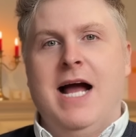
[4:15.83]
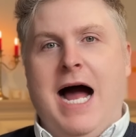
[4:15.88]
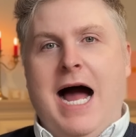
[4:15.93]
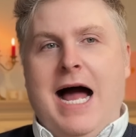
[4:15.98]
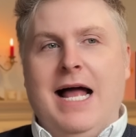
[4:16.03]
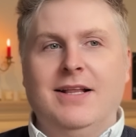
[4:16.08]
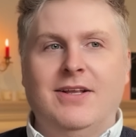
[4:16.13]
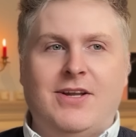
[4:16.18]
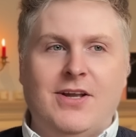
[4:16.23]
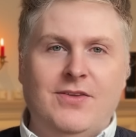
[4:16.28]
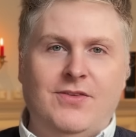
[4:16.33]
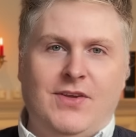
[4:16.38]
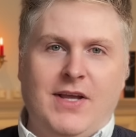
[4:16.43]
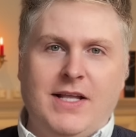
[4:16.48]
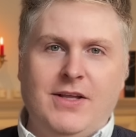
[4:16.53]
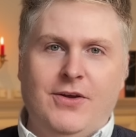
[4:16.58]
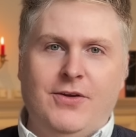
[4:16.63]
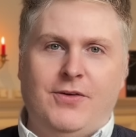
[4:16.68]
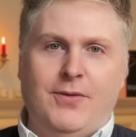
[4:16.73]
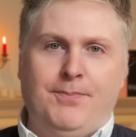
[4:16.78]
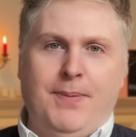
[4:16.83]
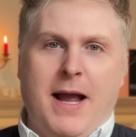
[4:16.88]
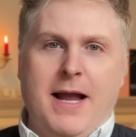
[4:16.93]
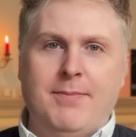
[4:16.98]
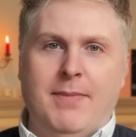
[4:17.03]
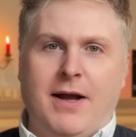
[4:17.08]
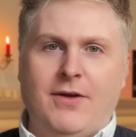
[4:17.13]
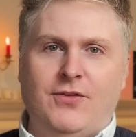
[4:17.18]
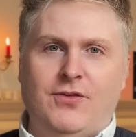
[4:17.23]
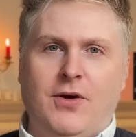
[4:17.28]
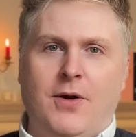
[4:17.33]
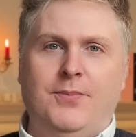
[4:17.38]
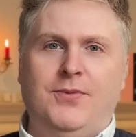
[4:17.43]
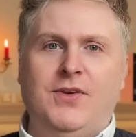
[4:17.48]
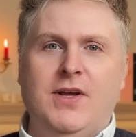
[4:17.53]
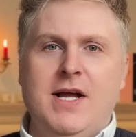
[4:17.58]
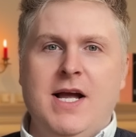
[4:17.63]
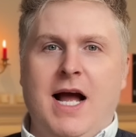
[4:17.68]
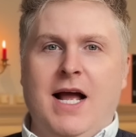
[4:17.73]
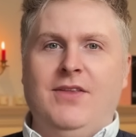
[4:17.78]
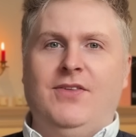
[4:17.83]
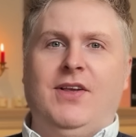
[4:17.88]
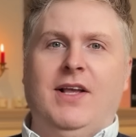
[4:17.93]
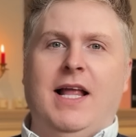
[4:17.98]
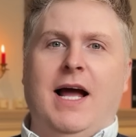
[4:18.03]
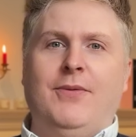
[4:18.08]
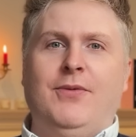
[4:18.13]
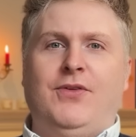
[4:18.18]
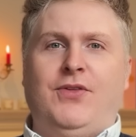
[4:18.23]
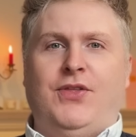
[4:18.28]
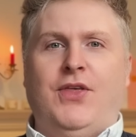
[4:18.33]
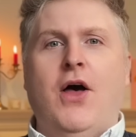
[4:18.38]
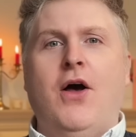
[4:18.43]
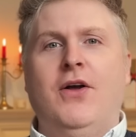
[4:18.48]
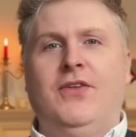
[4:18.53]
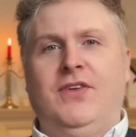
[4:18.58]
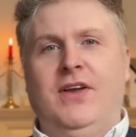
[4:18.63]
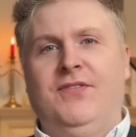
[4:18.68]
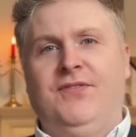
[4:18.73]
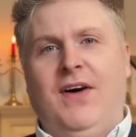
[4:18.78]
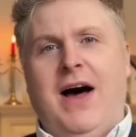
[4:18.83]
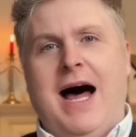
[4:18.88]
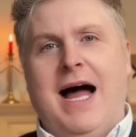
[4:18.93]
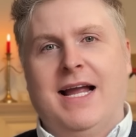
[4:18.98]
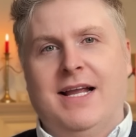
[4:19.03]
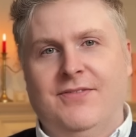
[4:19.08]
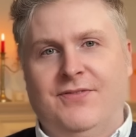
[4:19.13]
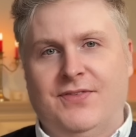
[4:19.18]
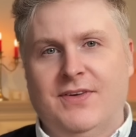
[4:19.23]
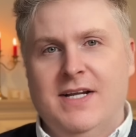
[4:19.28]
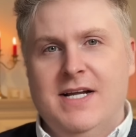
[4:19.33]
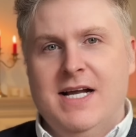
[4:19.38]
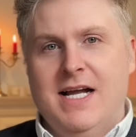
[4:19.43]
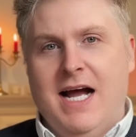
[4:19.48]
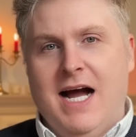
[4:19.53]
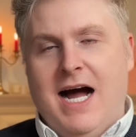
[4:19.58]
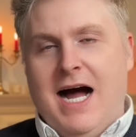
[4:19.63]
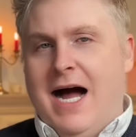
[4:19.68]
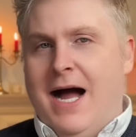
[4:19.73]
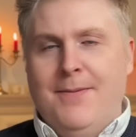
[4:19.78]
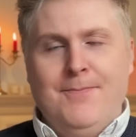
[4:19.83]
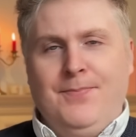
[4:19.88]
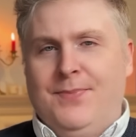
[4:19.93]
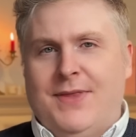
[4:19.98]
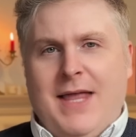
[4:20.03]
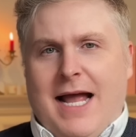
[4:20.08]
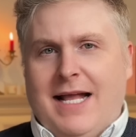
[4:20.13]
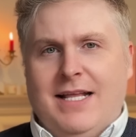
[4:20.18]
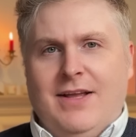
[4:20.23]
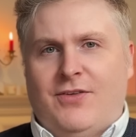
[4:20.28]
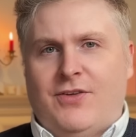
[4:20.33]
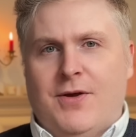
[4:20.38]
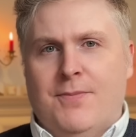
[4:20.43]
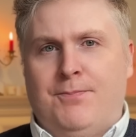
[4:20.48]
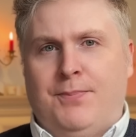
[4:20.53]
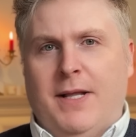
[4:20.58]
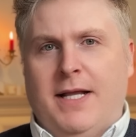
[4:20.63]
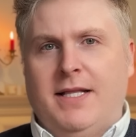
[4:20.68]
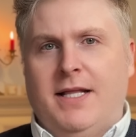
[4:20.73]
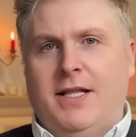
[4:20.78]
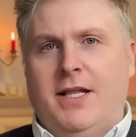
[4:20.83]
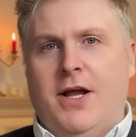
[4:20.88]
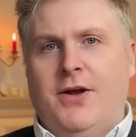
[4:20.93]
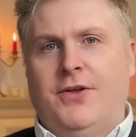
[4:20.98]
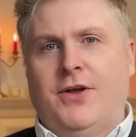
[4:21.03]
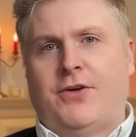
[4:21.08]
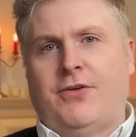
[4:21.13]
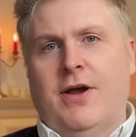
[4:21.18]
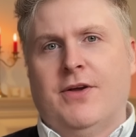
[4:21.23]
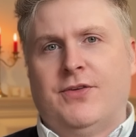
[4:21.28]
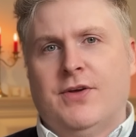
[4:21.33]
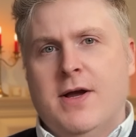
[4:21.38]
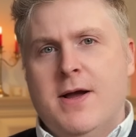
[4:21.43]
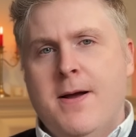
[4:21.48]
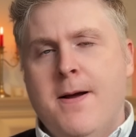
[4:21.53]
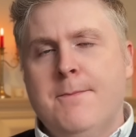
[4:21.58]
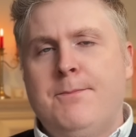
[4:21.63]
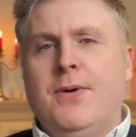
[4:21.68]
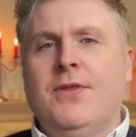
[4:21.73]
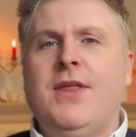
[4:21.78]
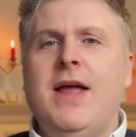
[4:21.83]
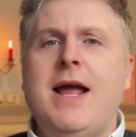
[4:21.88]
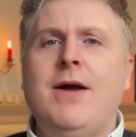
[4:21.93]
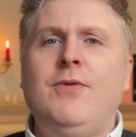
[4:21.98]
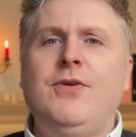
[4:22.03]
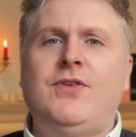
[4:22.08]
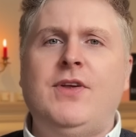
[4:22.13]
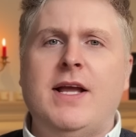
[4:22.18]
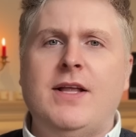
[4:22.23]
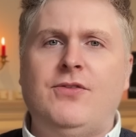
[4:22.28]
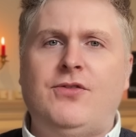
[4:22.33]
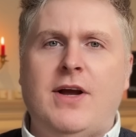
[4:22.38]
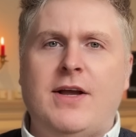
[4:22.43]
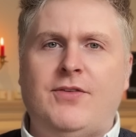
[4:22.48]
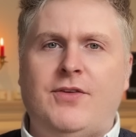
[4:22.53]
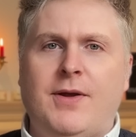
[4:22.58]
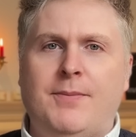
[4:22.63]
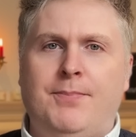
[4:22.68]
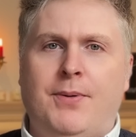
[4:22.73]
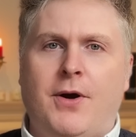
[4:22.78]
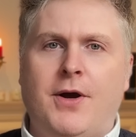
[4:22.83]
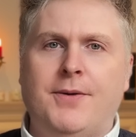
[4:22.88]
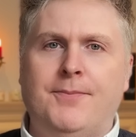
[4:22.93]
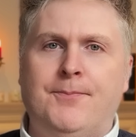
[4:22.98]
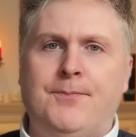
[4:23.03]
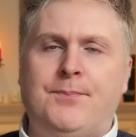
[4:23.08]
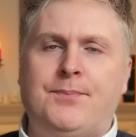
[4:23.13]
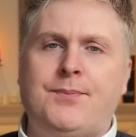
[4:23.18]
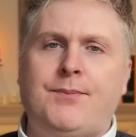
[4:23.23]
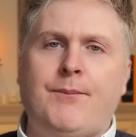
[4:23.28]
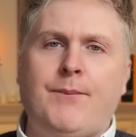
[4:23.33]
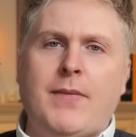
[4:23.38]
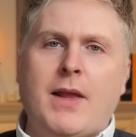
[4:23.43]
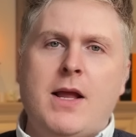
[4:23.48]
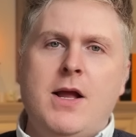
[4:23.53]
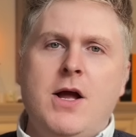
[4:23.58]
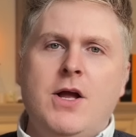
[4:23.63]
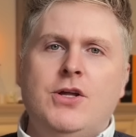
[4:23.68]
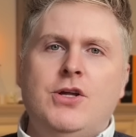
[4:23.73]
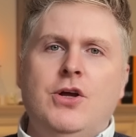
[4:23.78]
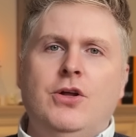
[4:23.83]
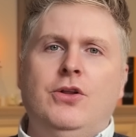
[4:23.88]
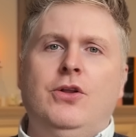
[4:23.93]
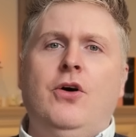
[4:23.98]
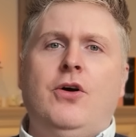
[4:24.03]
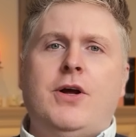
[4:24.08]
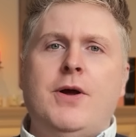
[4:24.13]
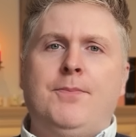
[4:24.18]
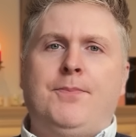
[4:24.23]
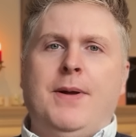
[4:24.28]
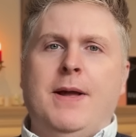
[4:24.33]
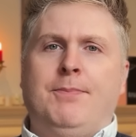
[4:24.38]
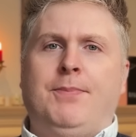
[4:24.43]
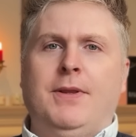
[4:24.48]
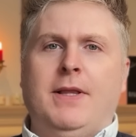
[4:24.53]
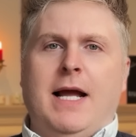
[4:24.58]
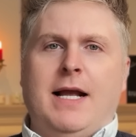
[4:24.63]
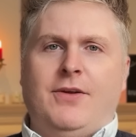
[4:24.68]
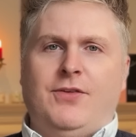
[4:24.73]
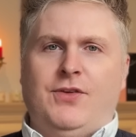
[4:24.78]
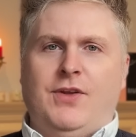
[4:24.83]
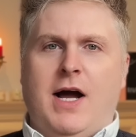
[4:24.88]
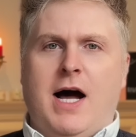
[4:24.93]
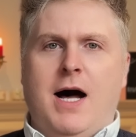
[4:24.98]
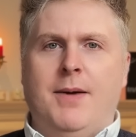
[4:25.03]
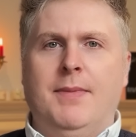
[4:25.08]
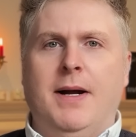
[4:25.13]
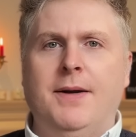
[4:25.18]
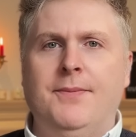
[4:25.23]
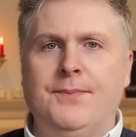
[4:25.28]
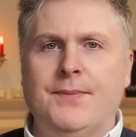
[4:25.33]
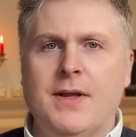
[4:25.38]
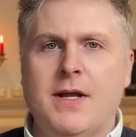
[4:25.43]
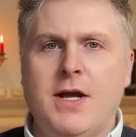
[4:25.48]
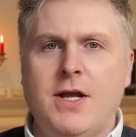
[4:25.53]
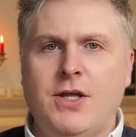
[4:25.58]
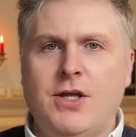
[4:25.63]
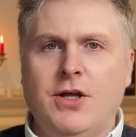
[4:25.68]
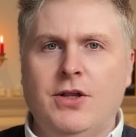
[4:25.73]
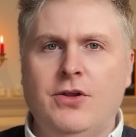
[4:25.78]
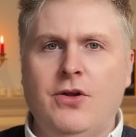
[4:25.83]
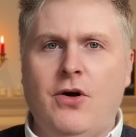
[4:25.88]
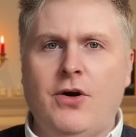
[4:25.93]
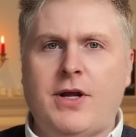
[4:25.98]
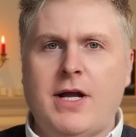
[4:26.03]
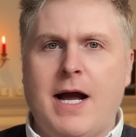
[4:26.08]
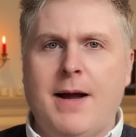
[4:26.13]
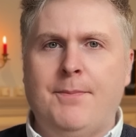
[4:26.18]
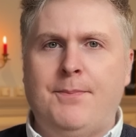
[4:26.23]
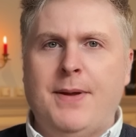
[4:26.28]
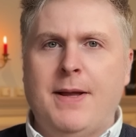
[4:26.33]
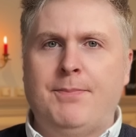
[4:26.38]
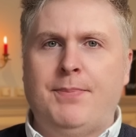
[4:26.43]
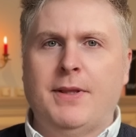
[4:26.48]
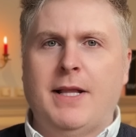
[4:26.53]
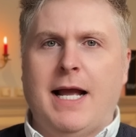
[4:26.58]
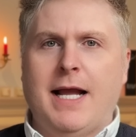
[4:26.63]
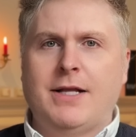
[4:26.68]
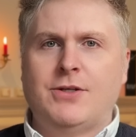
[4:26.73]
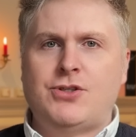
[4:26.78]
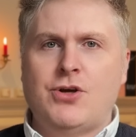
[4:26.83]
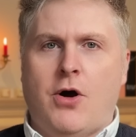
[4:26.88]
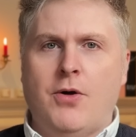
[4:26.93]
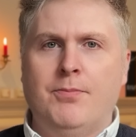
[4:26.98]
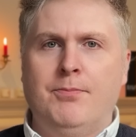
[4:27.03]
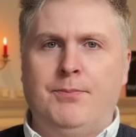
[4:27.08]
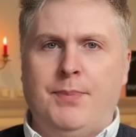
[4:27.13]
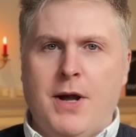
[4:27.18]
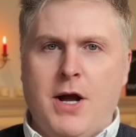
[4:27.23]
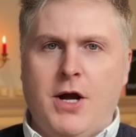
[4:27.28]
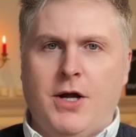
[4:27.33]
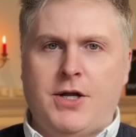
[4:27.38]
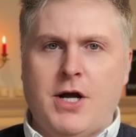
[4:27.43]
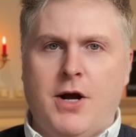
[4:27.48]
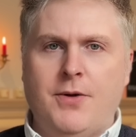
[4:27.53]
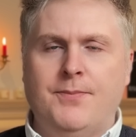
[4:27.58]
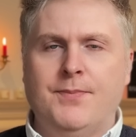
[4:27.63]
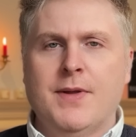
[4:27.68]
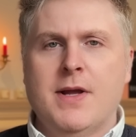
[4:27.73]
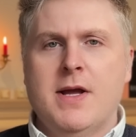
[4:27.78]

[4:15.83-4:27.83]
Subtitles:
and continue to pay my subs until I was 35. That is completely ludicrous. But here was the interesting point. You look at people like Starmer, you look at people like John Bercow.